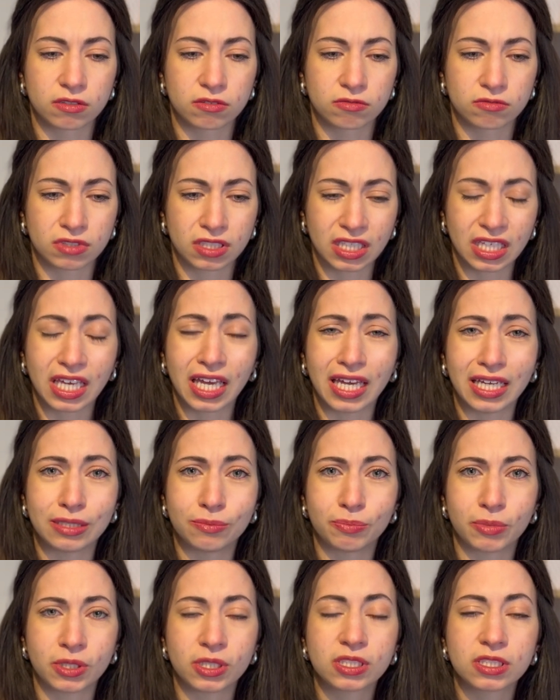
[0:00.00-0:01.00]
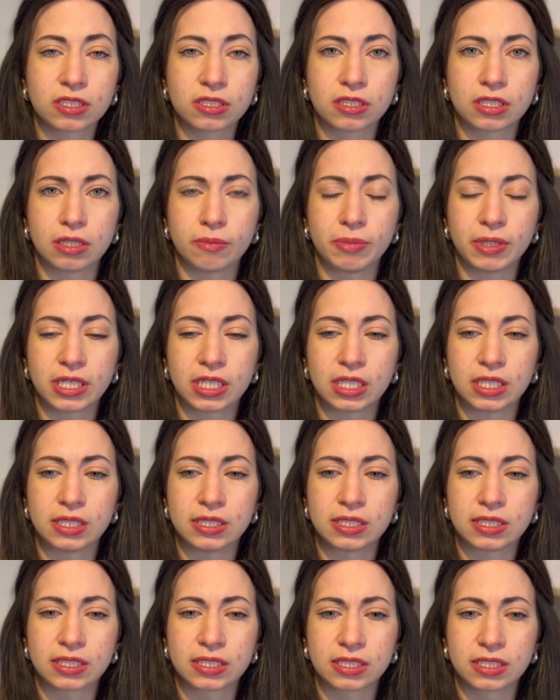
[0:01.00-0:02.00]
really hit personally
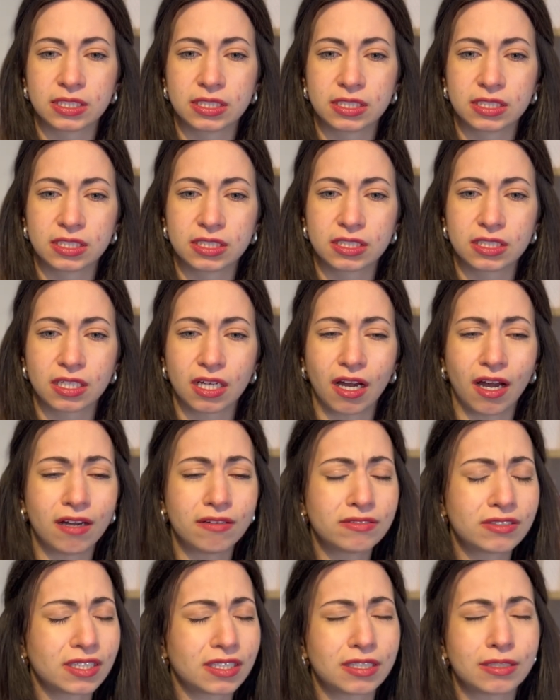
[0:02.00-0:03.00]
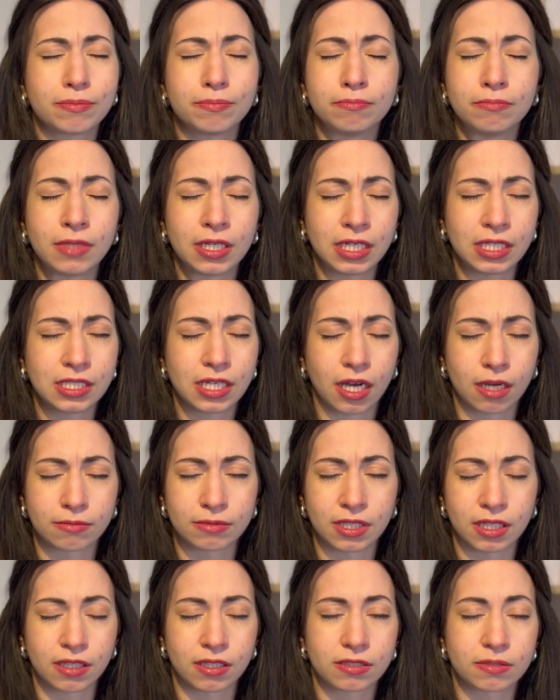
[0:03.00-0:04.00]
because I've said it many
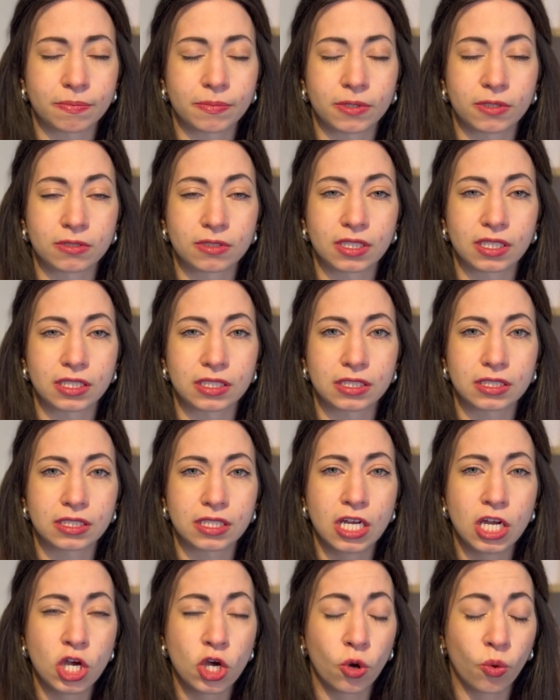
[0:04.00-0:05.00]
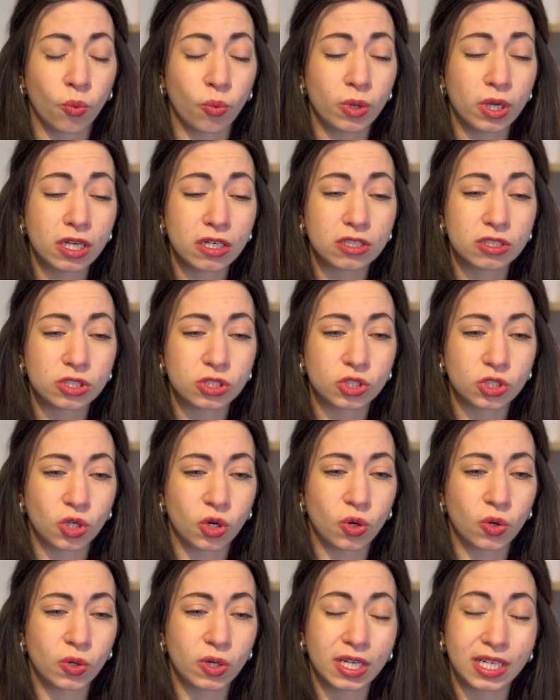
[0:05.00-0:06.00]
times in this podcast. We are
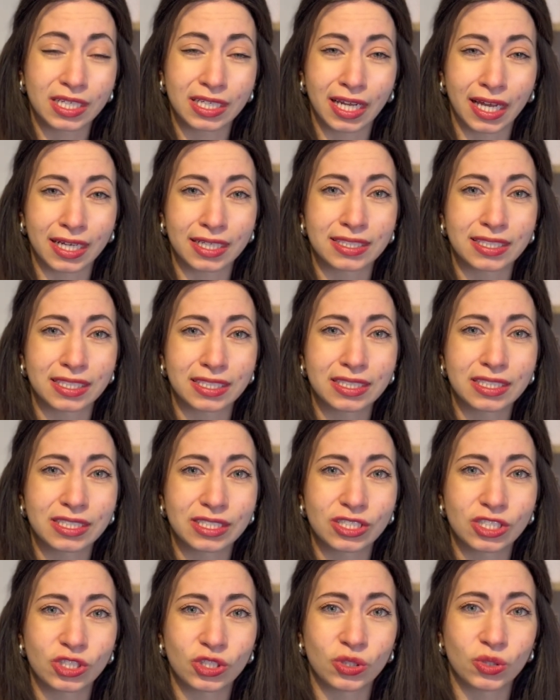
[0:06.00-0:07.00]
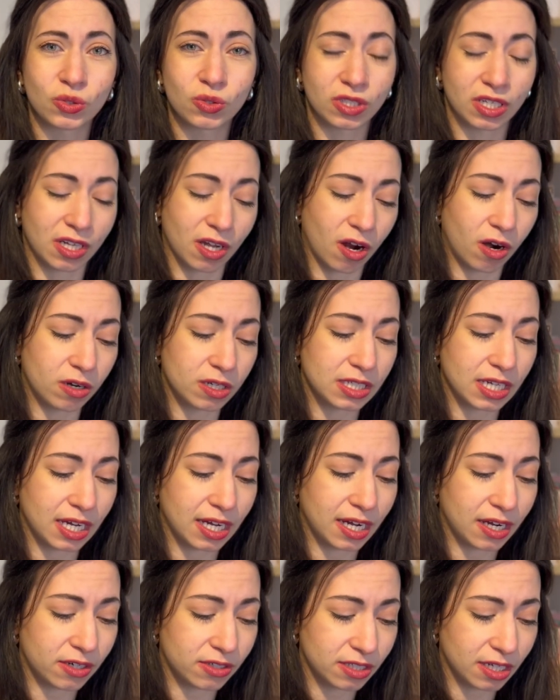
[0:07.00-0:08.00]
so connected to, like,
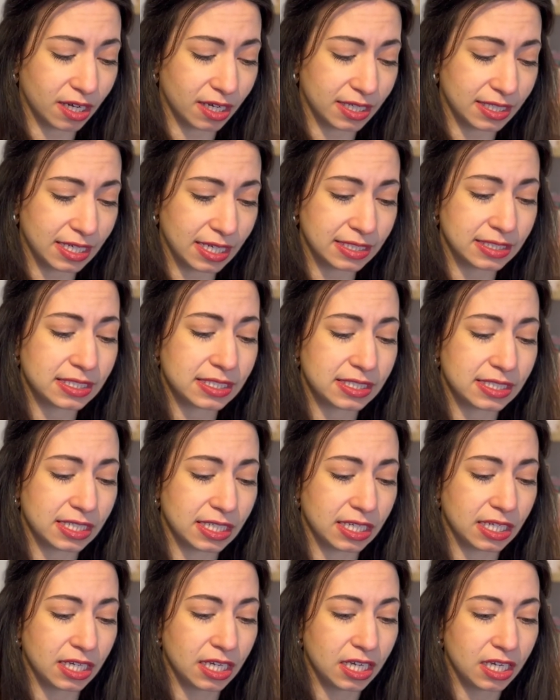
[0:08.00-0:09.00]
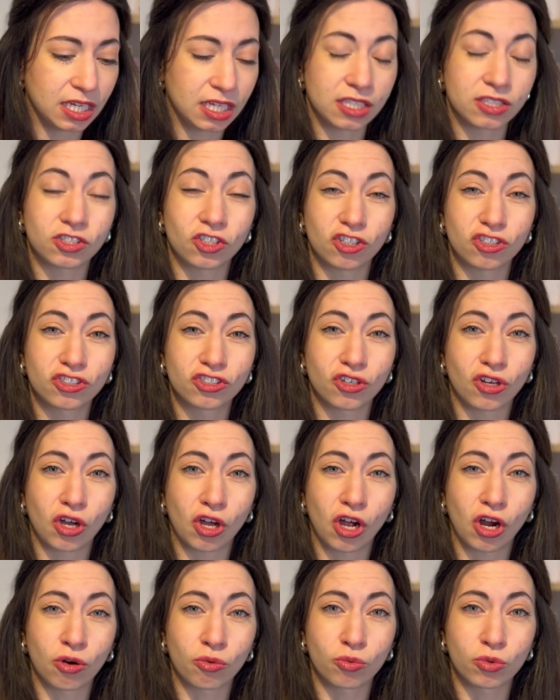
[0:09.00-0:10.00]
our identity is also
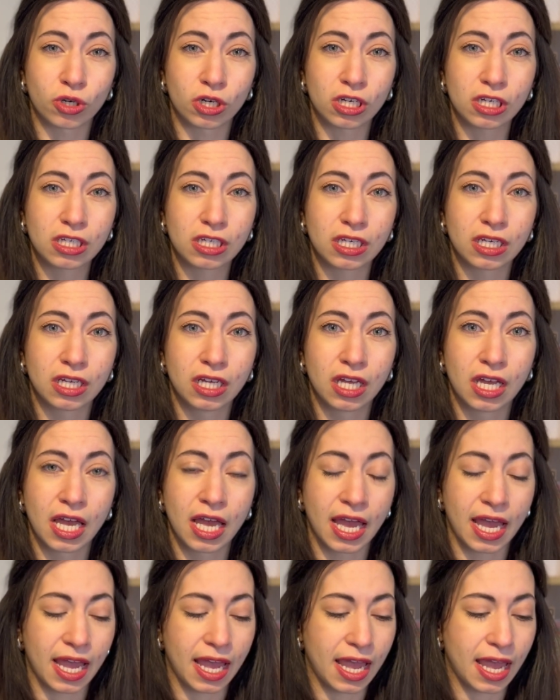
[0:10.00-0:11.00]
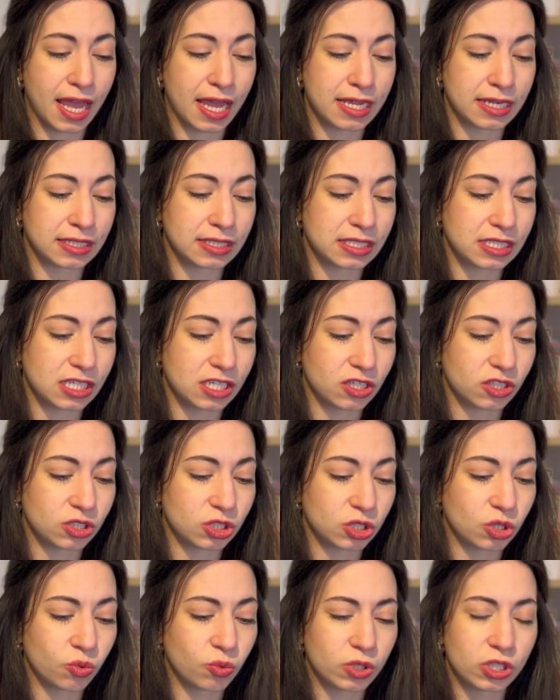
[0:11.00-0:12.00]
our work. And
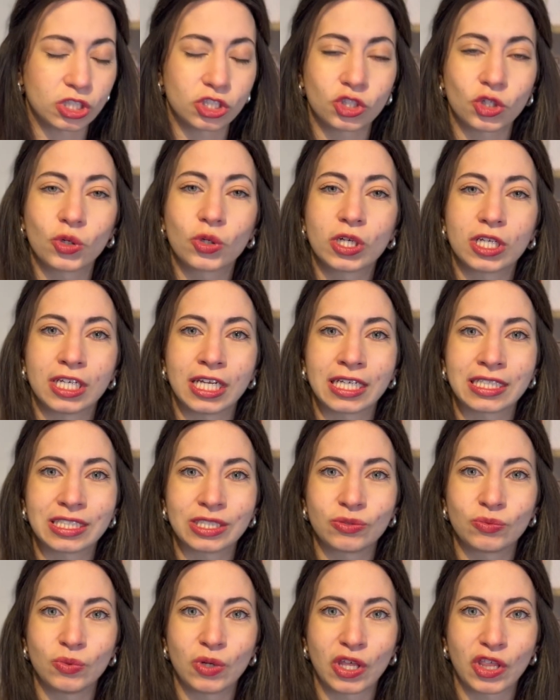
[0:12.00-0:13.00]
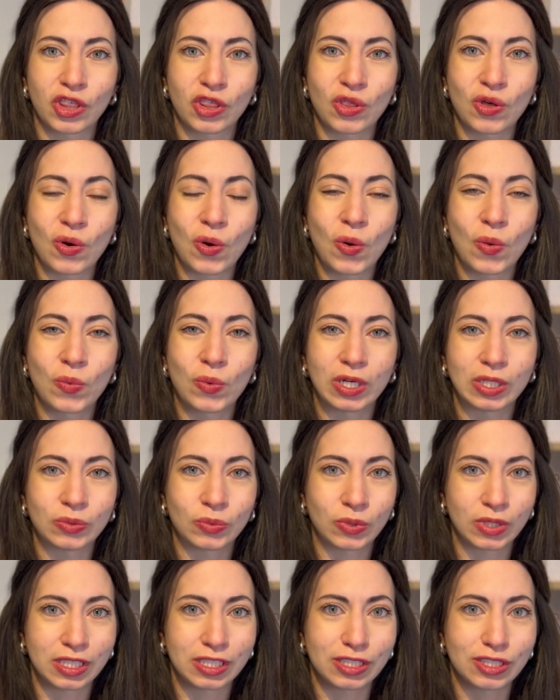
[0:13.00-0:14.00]
so we're so connected with what
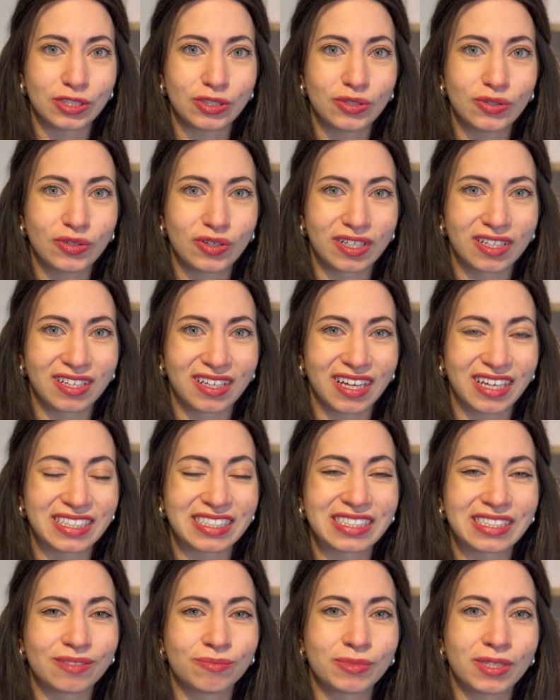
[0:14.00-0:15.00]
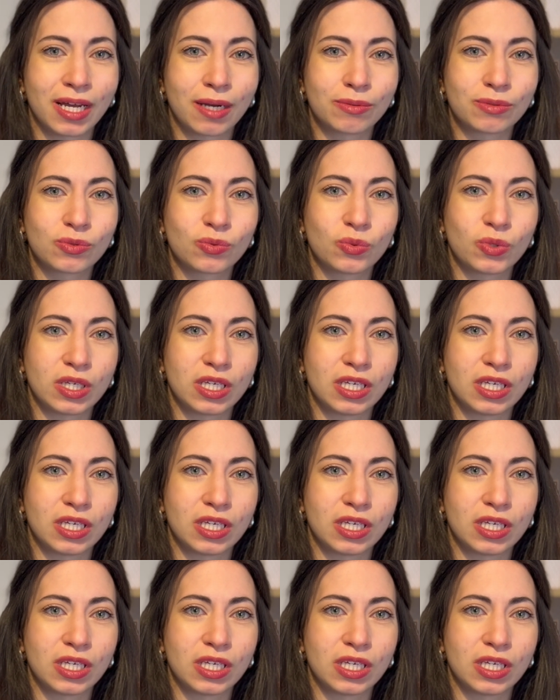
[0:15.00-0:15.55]
we do. And sometimes